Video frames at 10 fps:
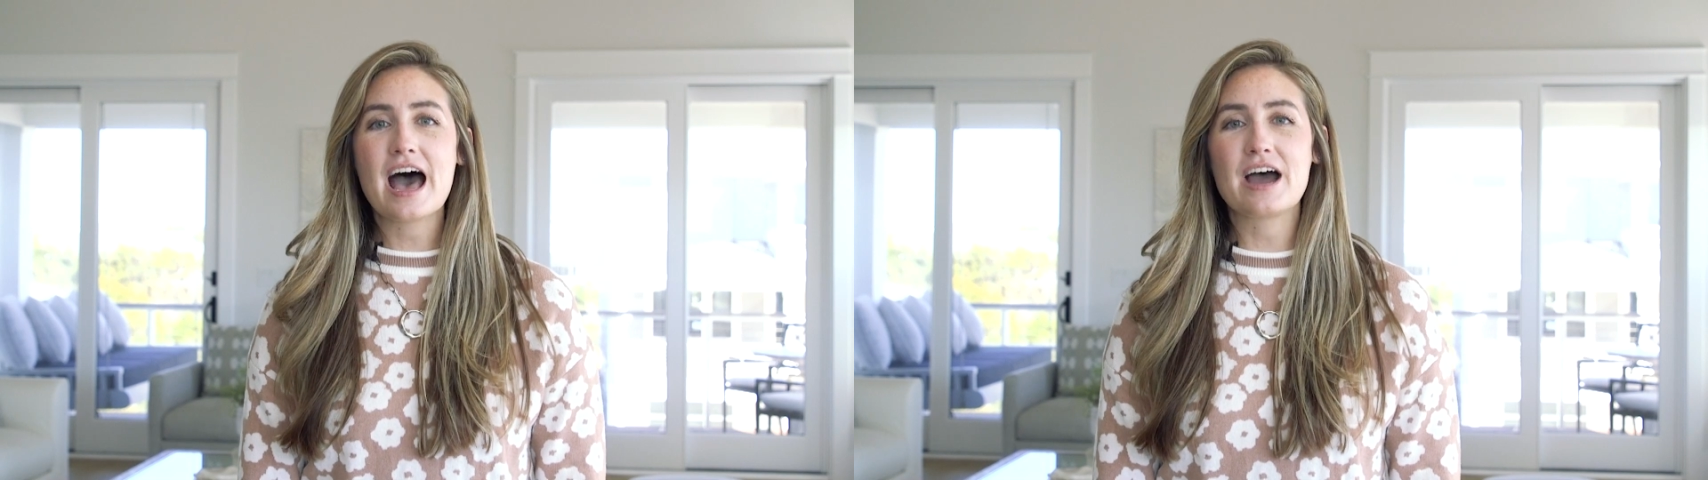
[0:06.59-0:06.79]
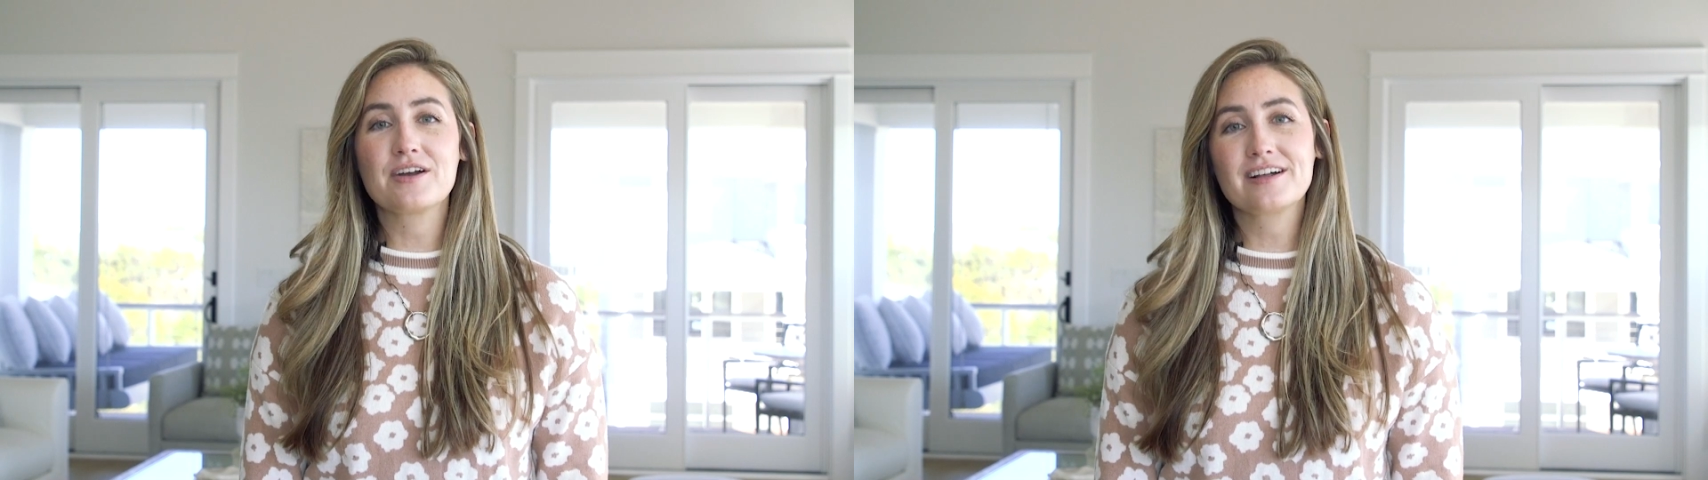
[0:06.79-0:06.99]

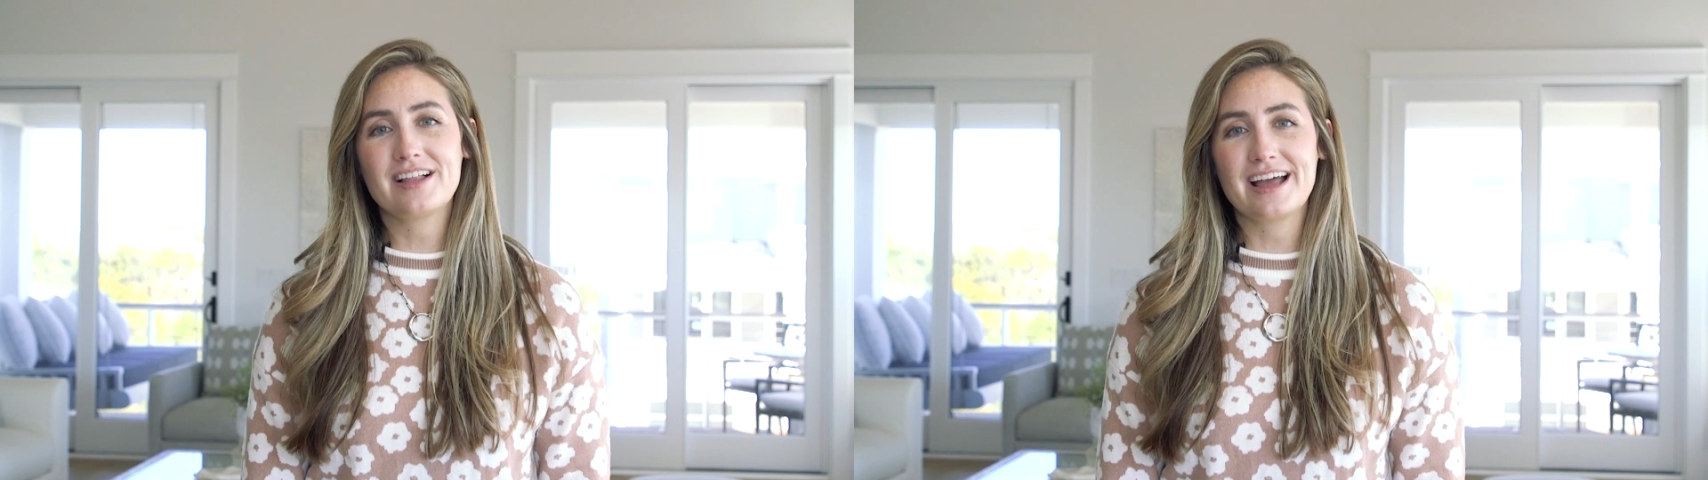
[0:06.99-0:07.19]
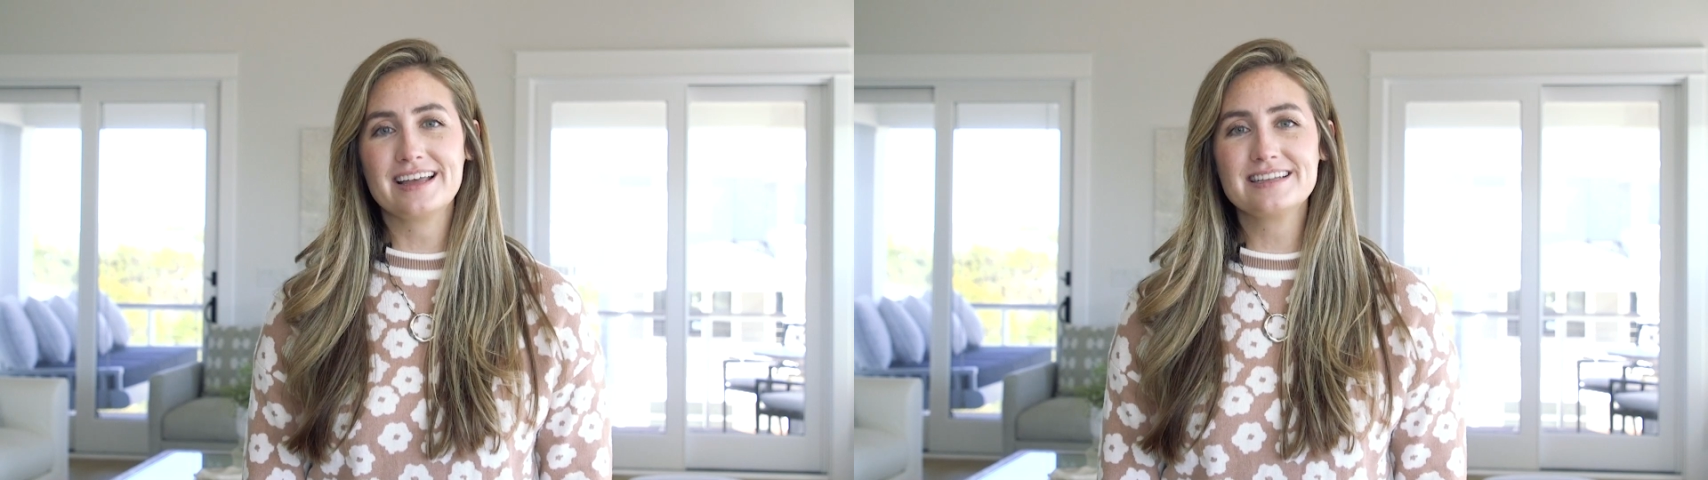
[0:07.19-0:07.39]
Our
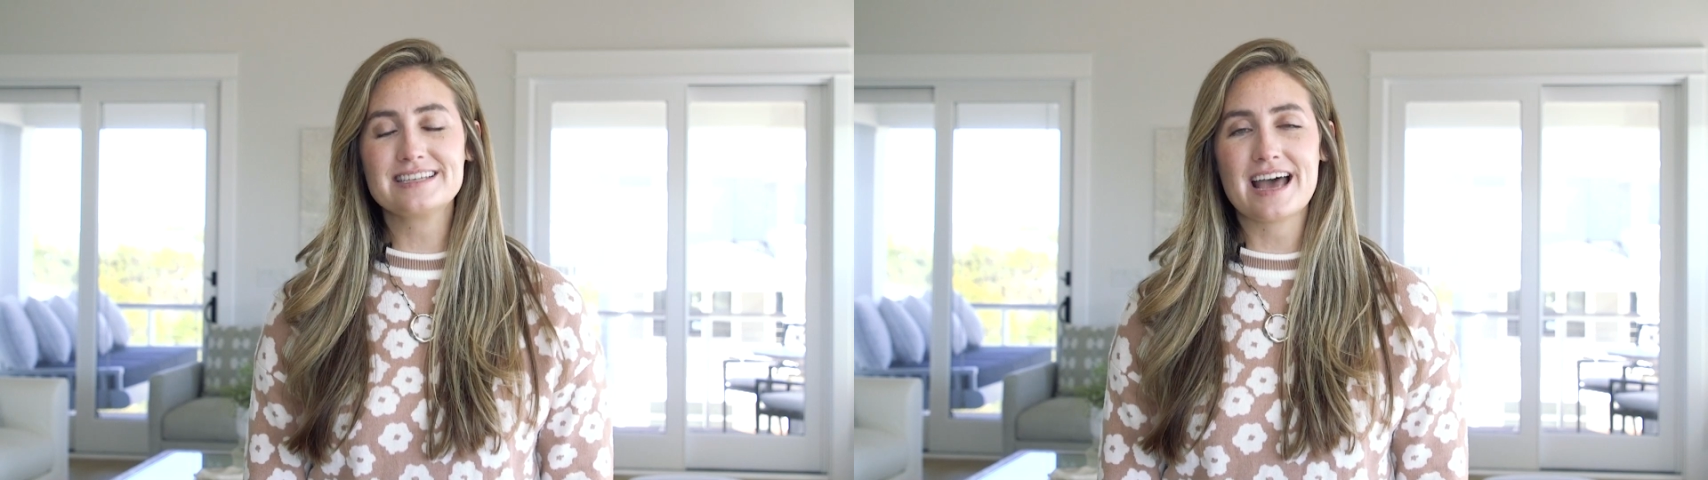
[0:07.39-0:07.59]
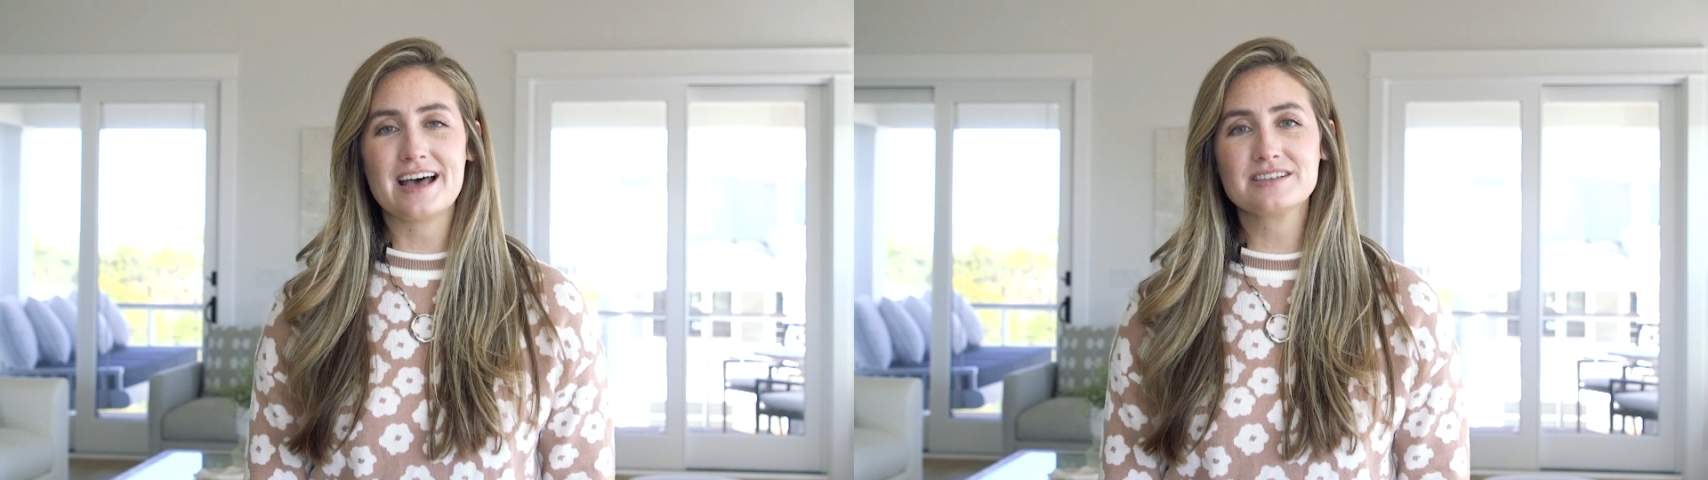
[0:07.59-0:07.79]

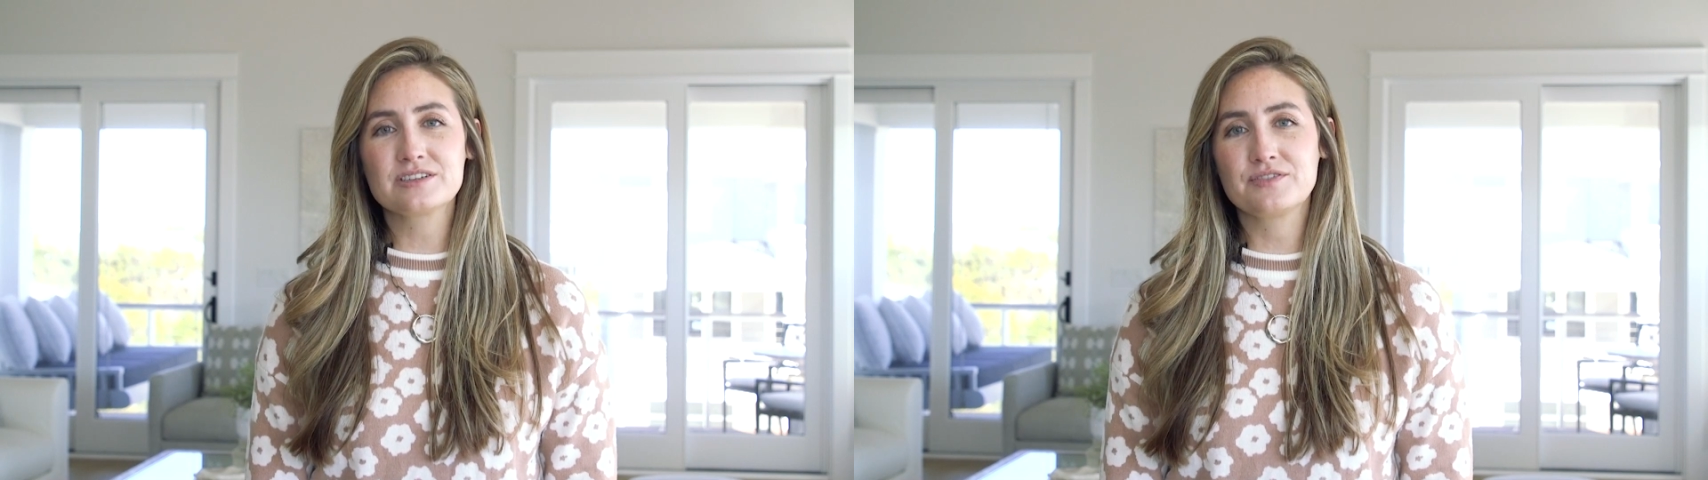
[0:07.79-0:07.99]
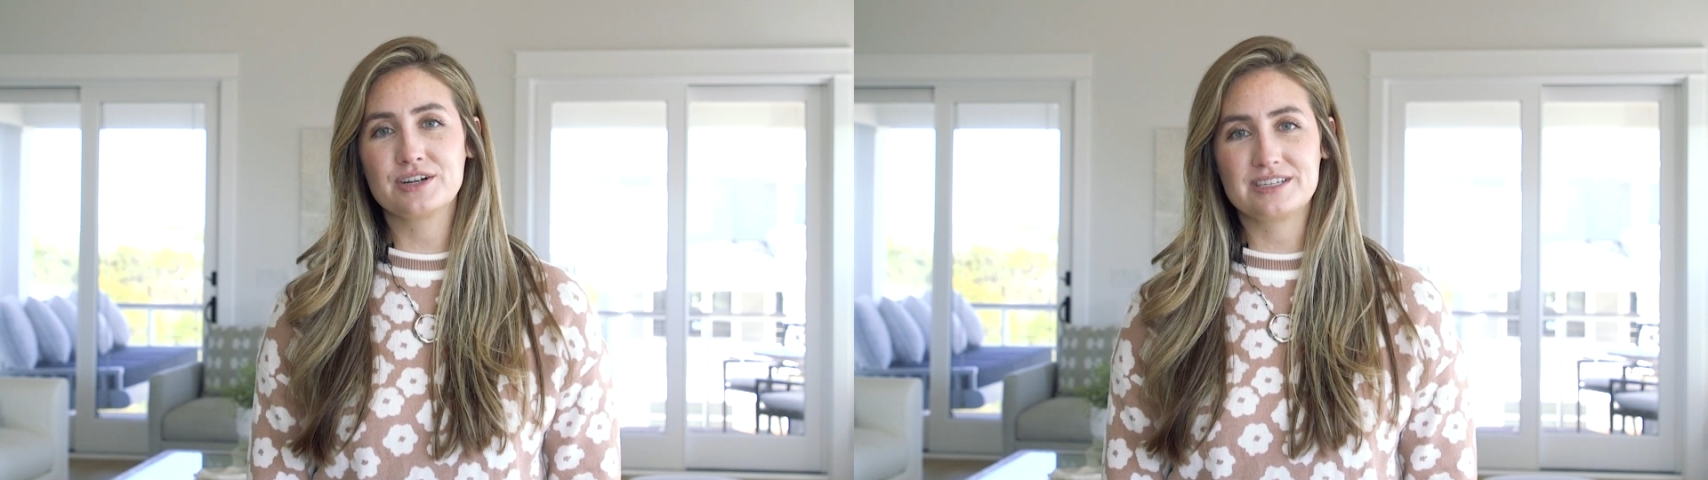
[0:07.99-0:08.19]
clients asked for